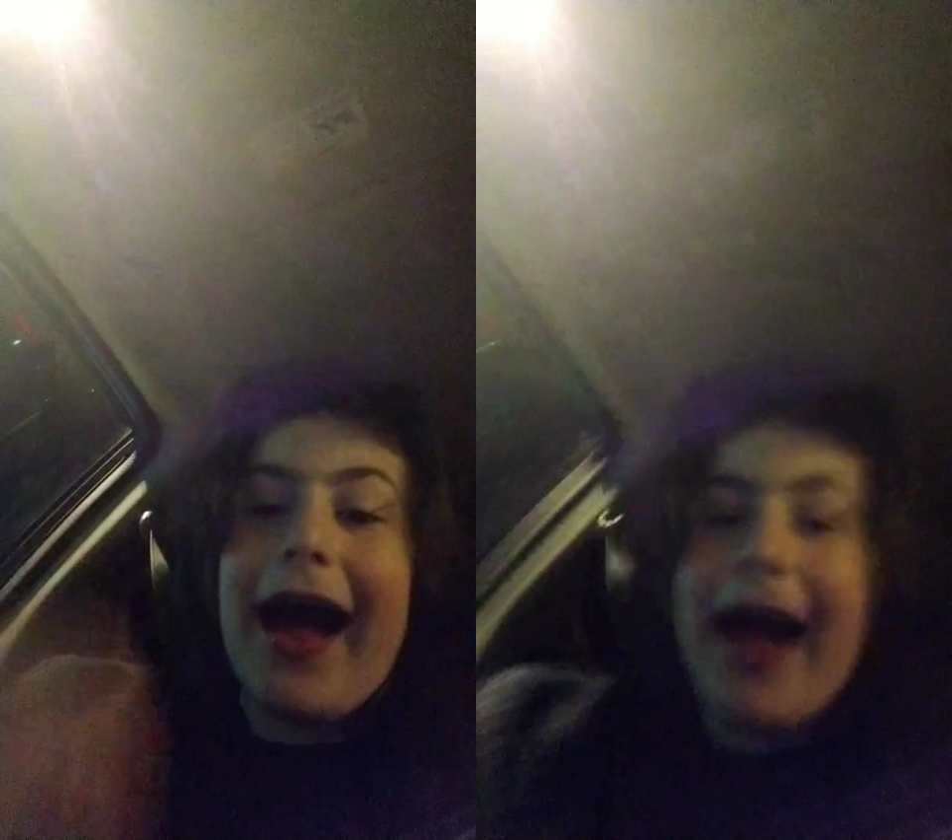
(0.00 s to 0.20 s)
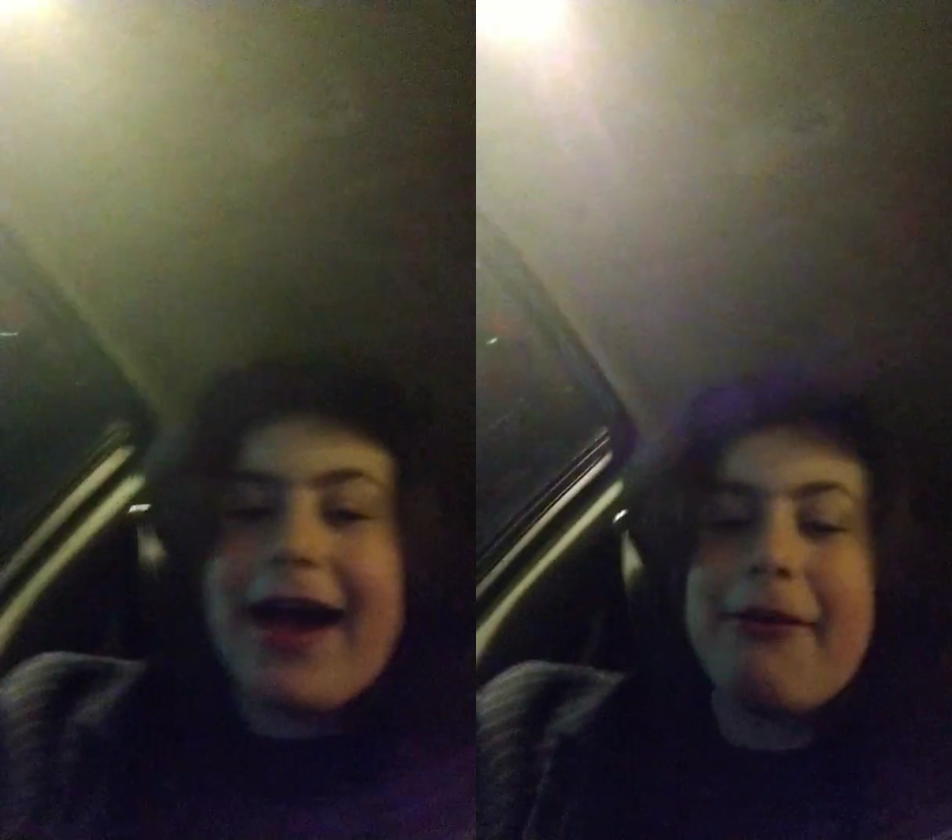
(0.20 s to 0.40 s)

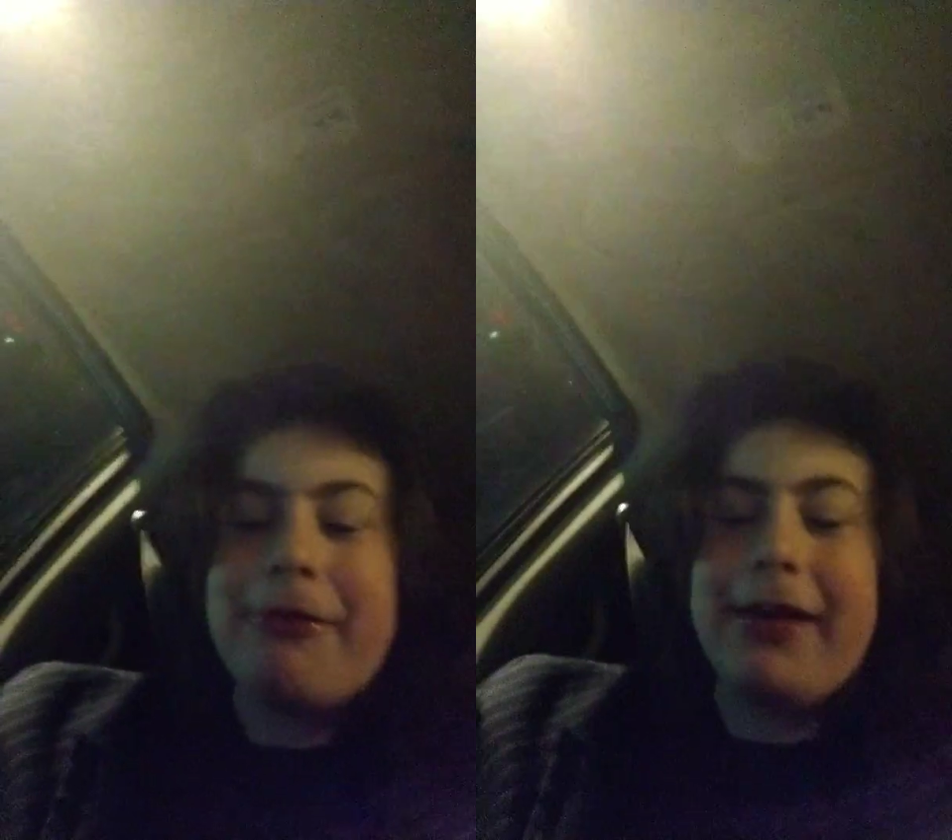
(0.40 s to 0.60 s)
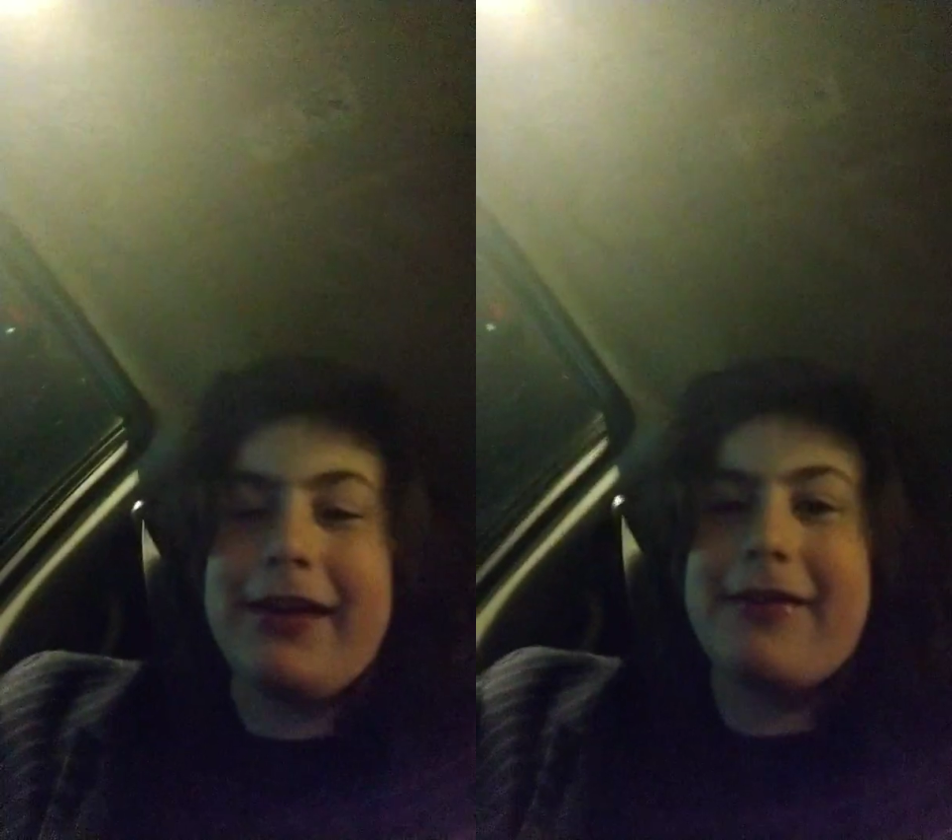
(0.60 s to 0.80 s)
I
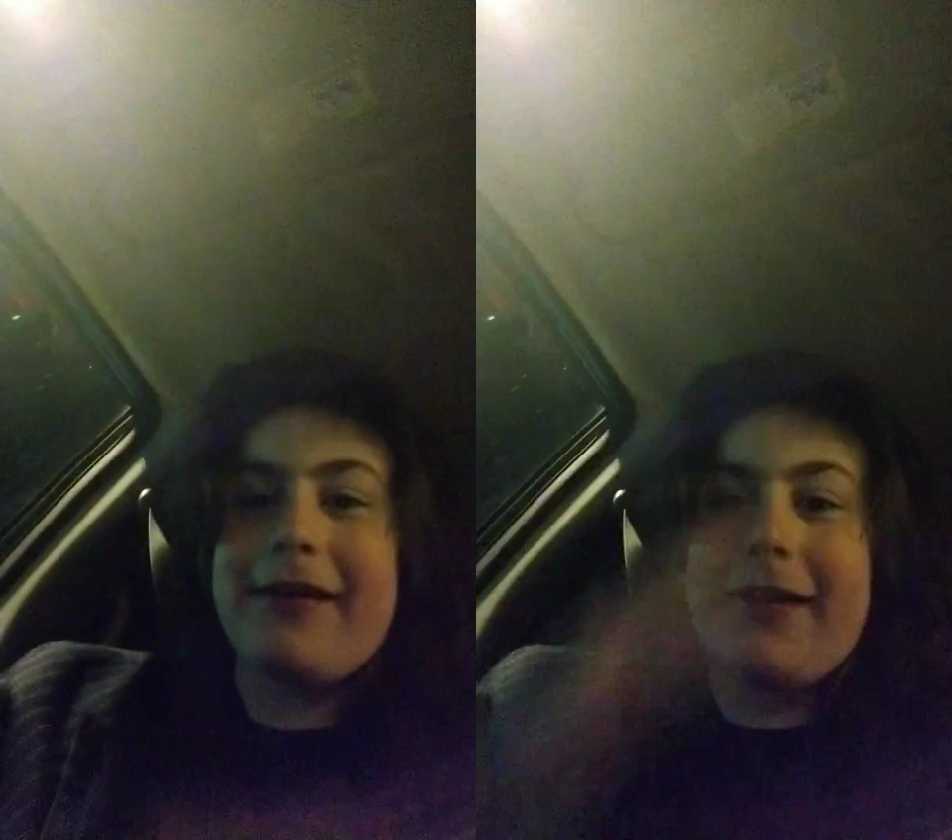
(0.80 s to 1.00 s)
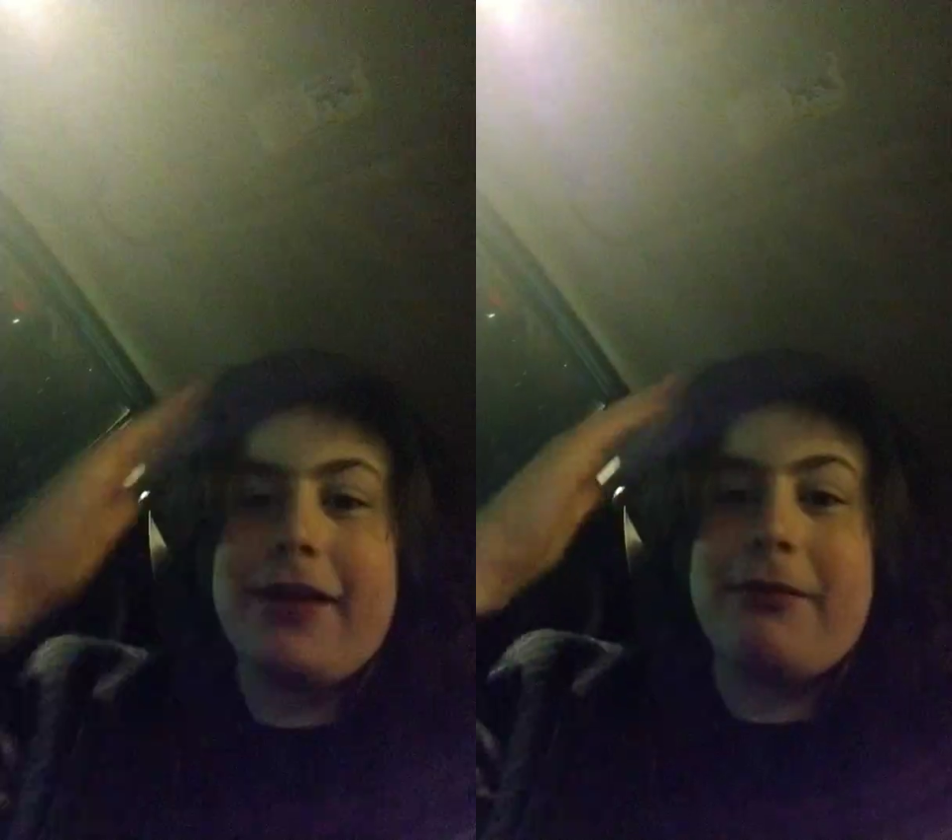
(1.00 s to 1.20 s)
really
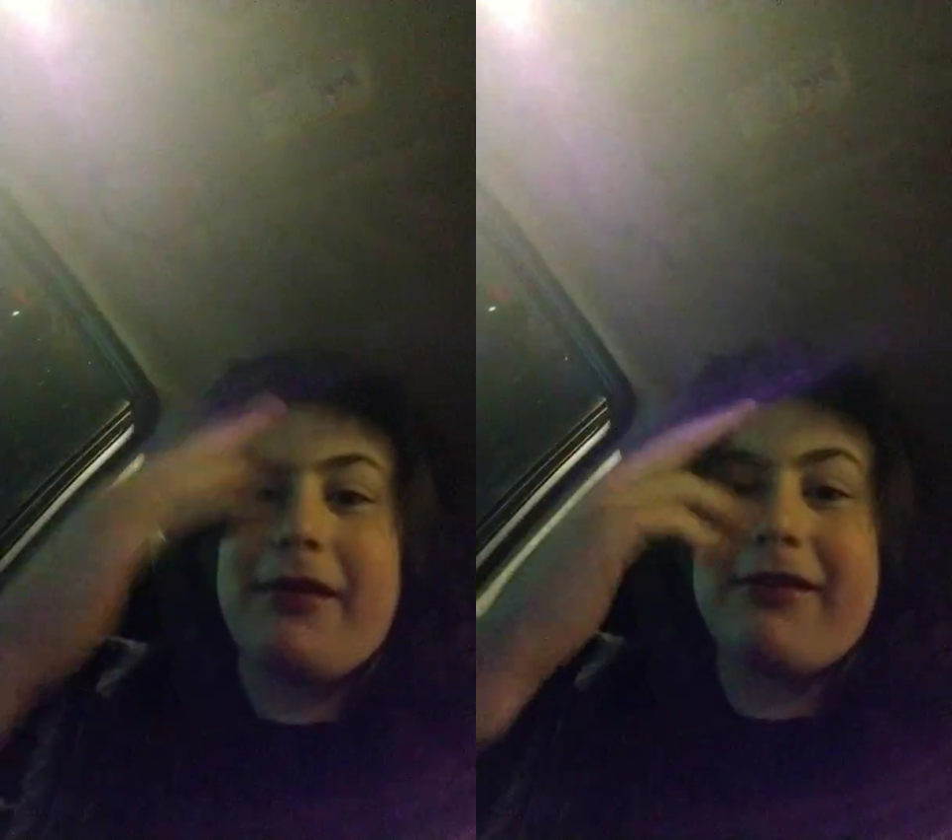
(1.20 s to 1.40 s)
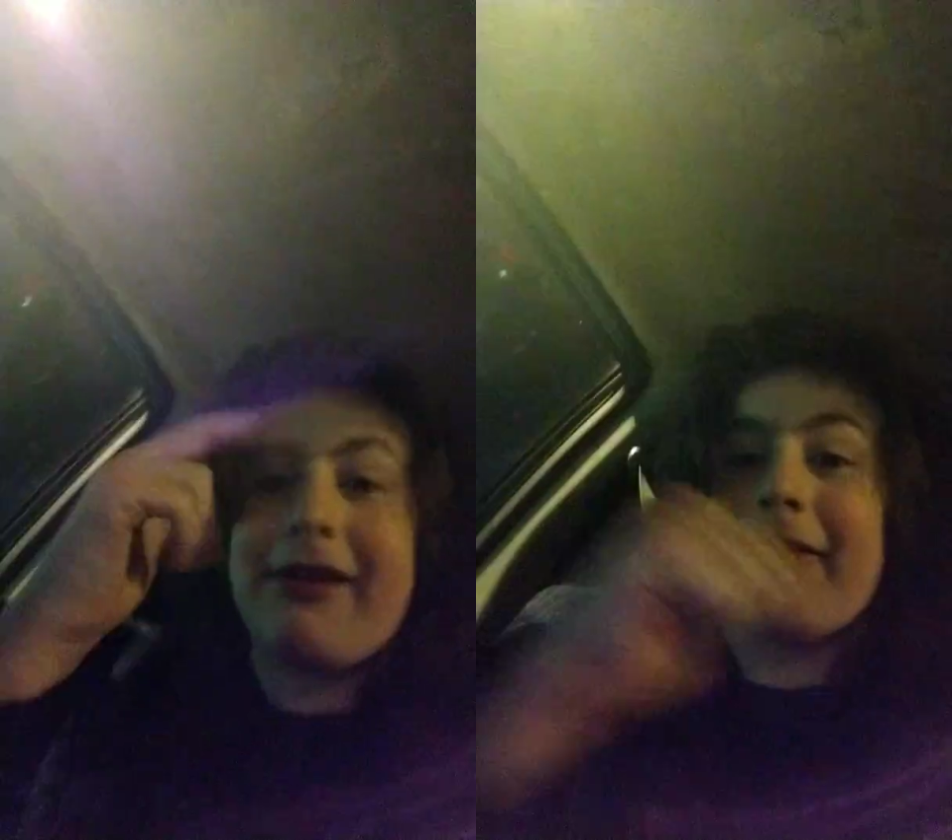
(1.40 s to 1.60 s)
thought you
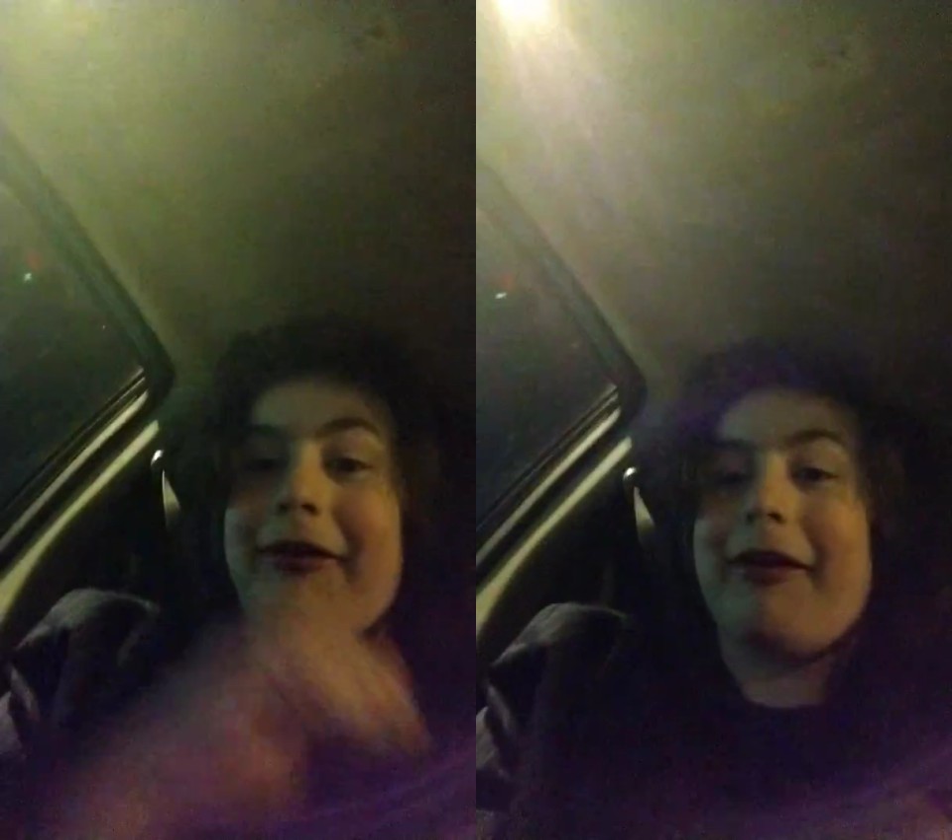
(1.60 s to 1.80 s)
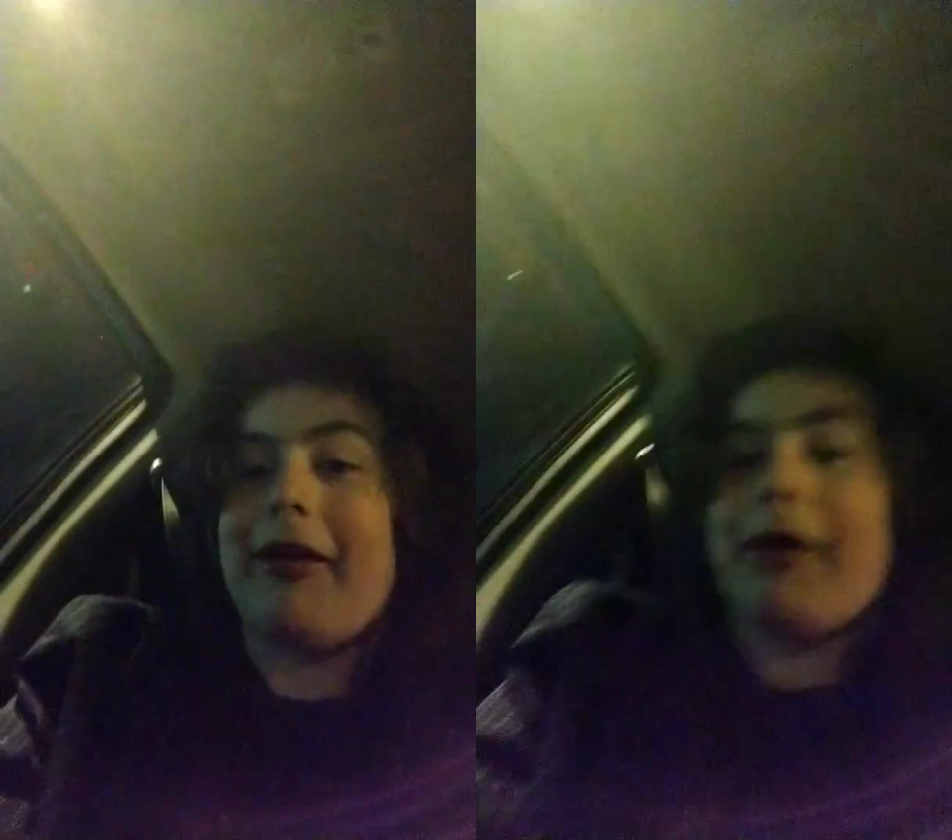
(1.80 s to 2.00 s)
missed out on an